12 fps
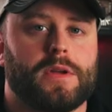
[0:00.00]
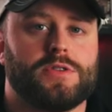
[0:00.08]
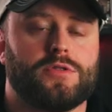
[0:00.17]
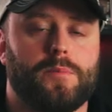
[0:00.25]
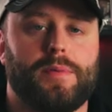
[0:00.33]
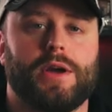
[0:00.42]

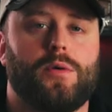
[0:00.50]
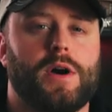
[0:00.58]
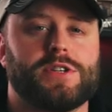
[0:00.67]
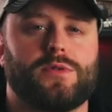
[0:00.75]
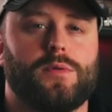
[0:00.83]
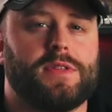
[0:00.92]
So a big
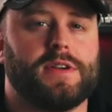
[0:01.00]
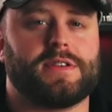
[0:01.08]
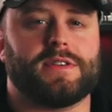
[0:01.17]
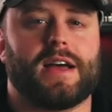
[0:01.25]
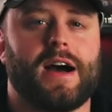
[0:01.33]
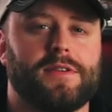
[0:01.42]
question with this
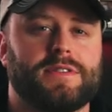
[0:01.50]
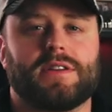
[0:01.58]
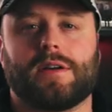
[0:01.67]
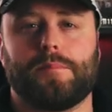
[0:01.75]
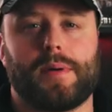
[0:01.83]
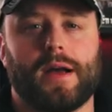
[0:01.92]
is how does it
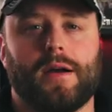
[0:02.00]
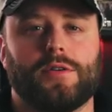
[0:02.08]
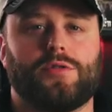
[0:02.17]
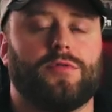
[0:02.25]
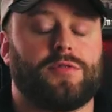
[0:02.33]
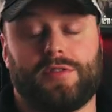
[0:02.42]
compare
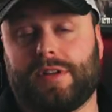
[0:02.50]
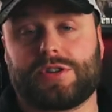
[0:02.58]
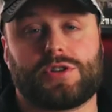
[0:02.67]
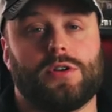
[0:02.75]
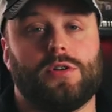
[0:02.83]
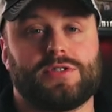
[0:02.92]
to a
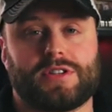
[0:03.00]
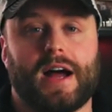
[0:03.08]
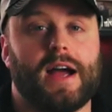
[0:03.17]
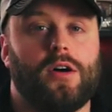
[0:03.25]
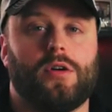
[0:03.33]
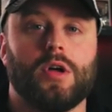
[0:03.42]
traditional
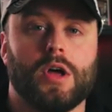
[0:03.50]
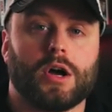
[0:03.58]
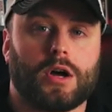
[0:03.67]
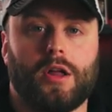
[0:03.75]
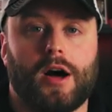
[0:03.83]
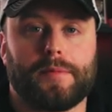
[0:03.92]
style
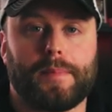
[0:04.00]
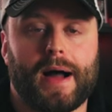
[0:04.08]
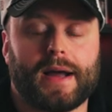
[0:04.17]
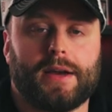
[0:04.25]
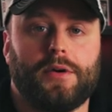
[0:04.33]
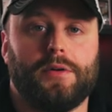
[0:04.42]
cloth
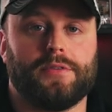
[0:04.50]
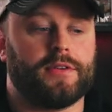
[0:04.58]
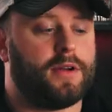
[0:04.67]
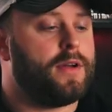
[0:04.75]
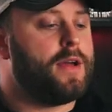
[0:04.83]
pocket holster?